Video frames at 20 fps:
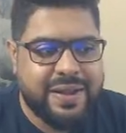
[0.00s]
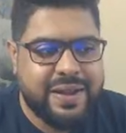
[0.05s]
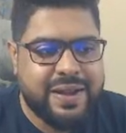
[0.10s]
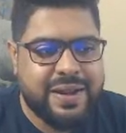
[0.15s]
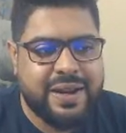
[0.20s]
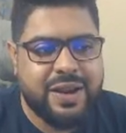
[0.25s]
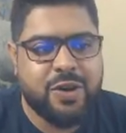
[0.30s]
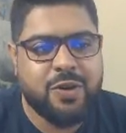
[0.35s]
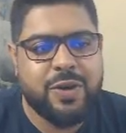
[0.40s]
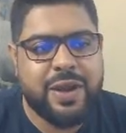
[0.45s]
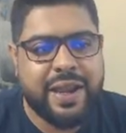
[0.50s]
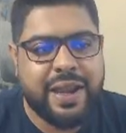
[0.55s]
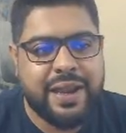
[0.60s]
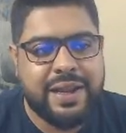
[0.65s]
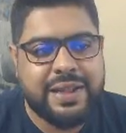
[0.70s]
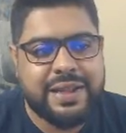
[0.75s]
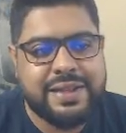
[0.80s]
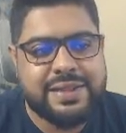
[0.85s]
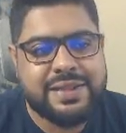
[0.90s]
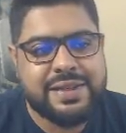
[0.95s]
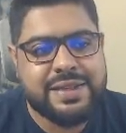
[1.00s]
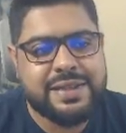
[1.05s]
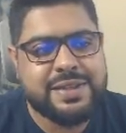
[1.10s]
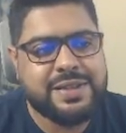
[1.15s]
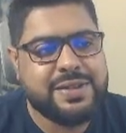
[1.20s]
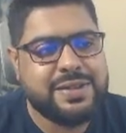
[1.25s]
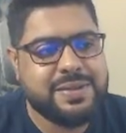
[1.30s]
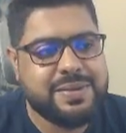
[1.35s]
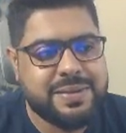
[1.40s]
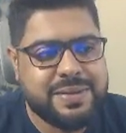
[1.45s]
Now again, this
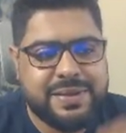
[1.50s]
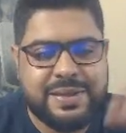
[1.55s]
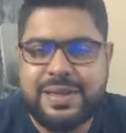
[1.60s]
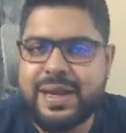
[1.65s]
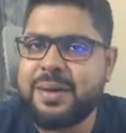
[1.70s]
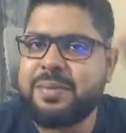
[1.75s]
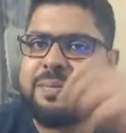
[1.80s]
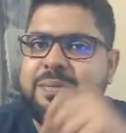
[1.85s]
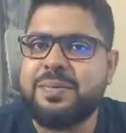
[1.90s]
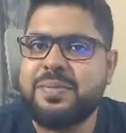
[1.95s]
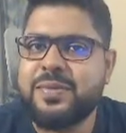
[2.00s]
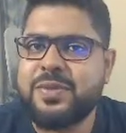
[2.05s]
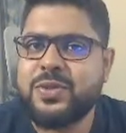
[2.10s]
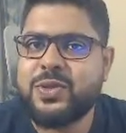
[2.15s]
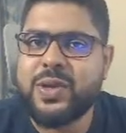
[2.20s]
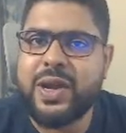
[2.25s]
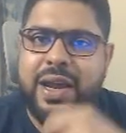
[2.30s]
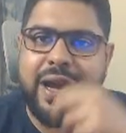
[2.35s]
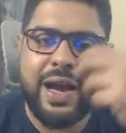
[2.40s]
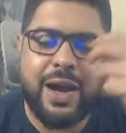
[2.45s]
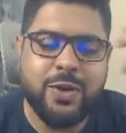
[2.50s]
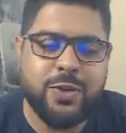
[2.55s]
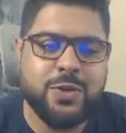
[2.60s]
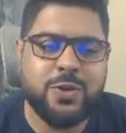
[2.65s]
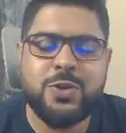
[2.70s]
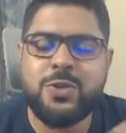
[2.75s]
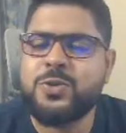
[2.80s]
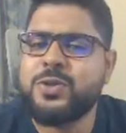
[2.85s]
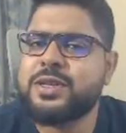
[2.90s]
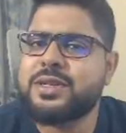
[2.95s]
is sum. So how to
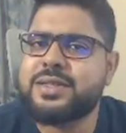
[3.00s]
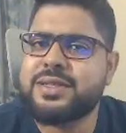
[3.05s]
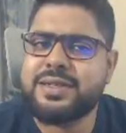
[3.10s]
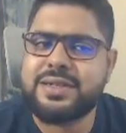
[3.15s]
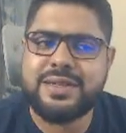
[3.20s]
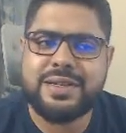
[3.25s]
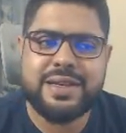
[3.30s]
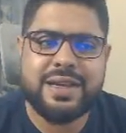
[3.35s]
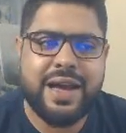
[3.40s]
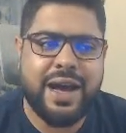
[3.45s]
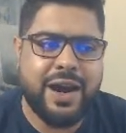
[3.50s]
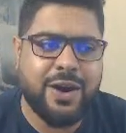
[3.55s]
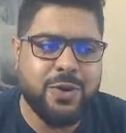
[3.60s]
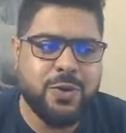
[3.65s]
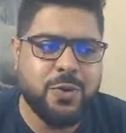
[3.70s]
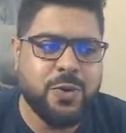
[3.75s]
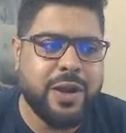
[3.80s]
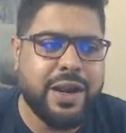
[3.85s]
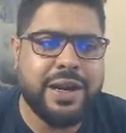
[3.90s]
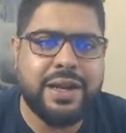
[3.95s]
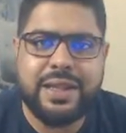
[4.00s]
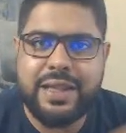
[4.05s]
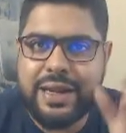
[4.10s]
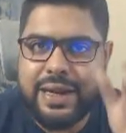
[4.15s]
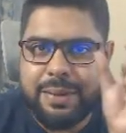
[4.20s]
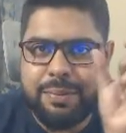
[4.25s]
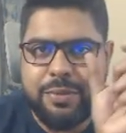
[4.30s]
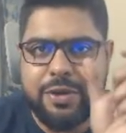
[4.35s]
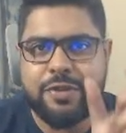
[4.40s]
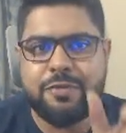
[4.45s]
do this? How to get the
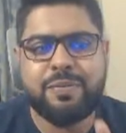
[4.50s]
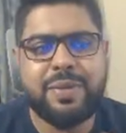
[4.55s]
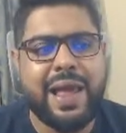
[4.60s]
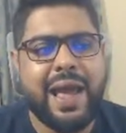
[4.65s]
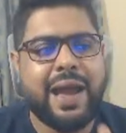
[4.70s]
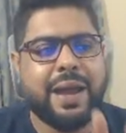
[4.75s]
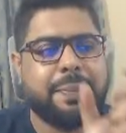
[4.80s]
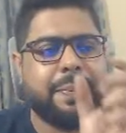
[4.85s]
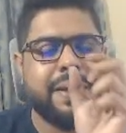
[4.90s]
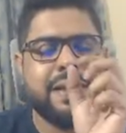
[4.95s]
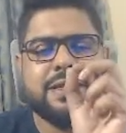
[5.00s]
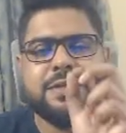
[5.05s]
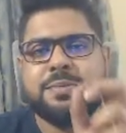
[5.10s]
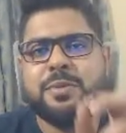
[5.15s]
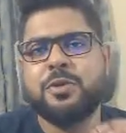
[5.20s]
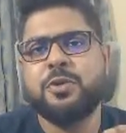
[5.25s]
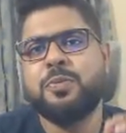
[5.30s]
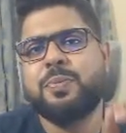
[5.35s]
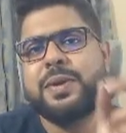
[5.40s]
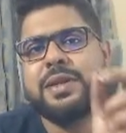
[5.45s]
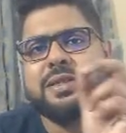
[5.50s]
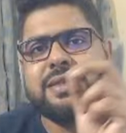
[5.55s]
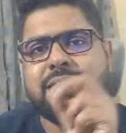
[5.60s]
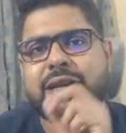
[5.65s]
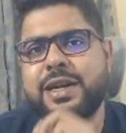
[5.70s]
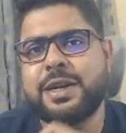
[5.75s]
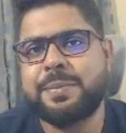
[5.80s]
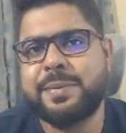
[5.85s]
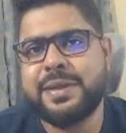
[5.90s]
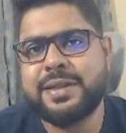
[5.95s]
number of black pens, blue pens, red
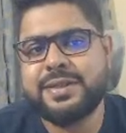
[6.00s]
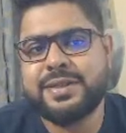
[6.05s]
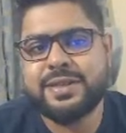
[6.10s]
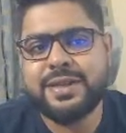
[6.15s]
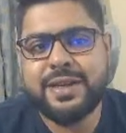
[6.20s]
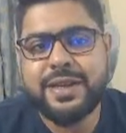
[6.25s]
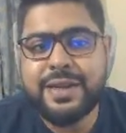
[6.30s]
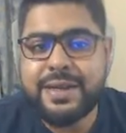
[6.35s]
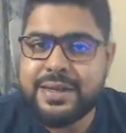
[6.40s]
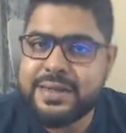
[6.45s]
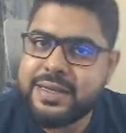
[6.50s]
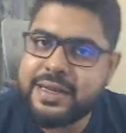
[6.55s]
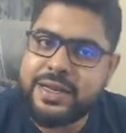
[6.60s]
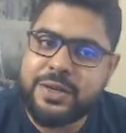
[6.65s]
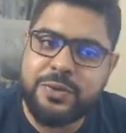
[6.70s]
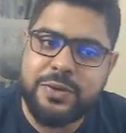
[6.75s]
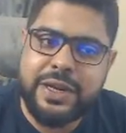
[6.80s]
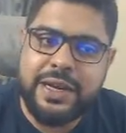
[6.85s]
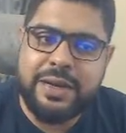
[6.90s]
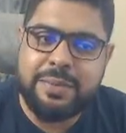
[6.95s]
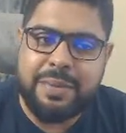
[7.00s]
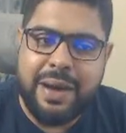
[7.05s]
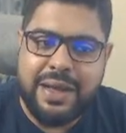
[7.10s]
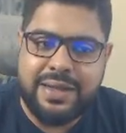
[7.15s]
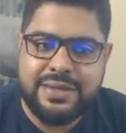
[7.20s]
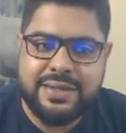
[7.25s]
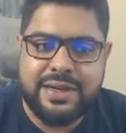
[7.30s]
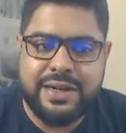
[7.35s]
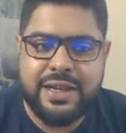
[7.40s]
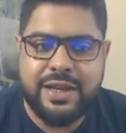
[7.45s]
pens? So you need
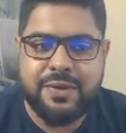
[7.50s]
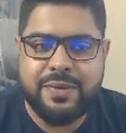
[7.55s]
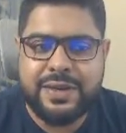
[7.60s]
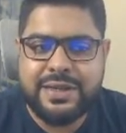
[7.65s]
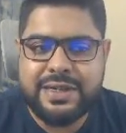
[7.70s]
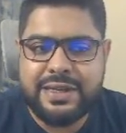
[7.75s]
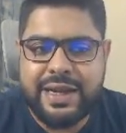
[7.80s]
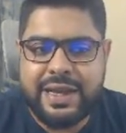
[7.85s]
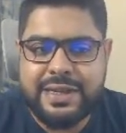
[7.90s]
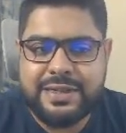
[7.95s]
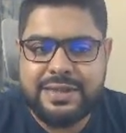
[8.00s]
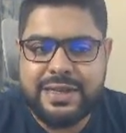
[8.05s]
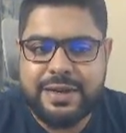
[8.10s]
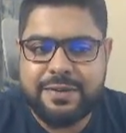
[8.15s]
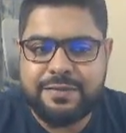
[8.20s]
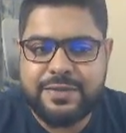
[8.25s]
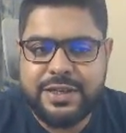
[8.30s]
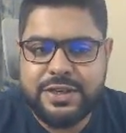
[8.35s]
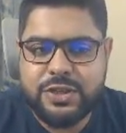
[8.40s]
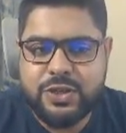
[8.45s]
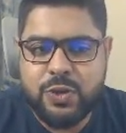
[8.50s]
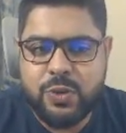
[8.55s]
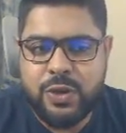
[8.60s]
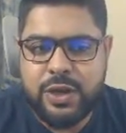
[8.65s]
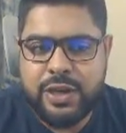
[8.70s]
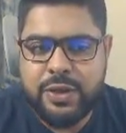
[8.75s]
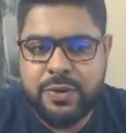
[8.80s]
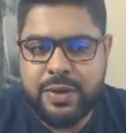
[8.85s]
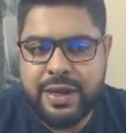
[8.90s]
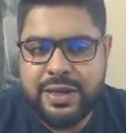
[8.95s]
master equation, as I have just told
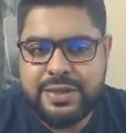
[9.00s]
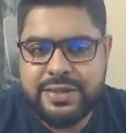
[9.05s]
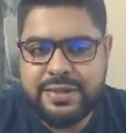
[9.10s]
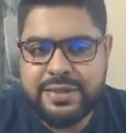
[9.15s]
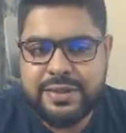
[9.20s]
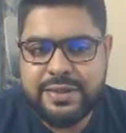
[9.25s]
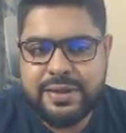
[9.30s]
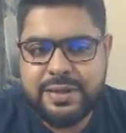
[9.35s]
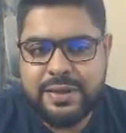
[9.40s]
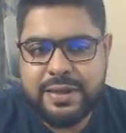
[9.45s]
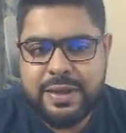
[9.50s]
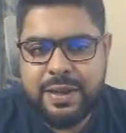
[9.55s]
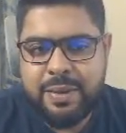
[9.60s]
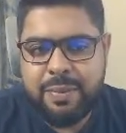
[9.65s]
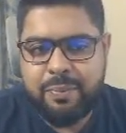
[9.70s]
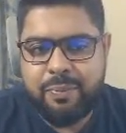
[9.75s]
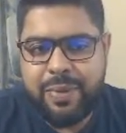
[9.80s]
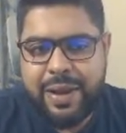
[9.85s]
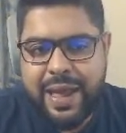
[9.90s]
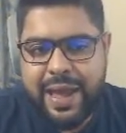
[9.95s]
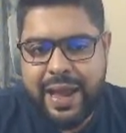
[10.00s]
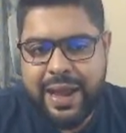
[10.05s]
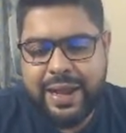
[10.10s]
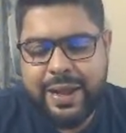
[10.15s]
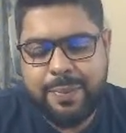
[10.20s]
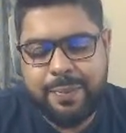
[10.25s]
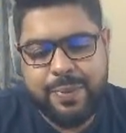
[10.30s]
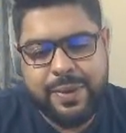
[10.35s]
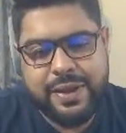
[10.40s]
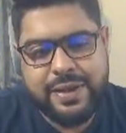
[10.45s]
you guys. Black
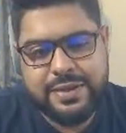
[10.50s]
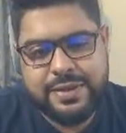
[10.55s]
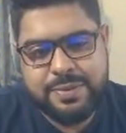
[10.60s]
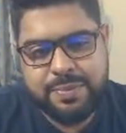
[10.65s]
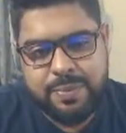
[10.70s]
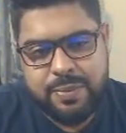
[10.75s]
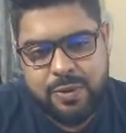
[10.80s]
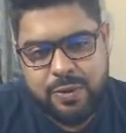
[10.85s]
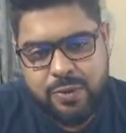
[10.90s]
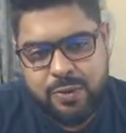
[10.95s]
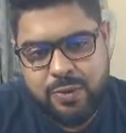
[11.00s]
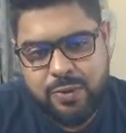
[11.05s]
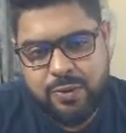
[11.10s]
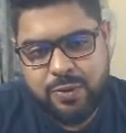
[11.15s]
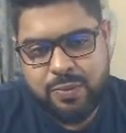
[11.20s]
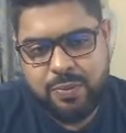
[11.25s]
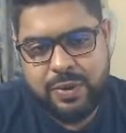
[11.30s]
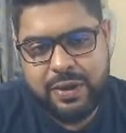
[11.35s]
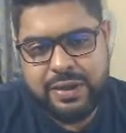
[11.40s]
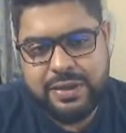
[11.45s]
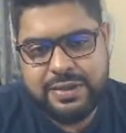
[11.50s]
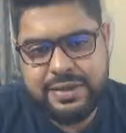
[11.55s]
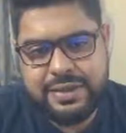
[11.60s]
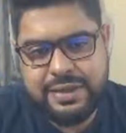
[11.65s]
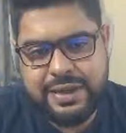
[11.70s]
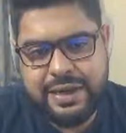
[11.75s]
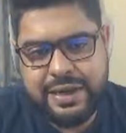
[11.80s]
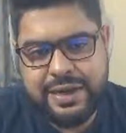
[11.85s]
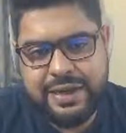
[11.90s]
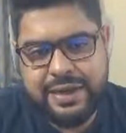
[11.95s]
plus blue plus
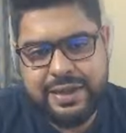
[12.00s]
red.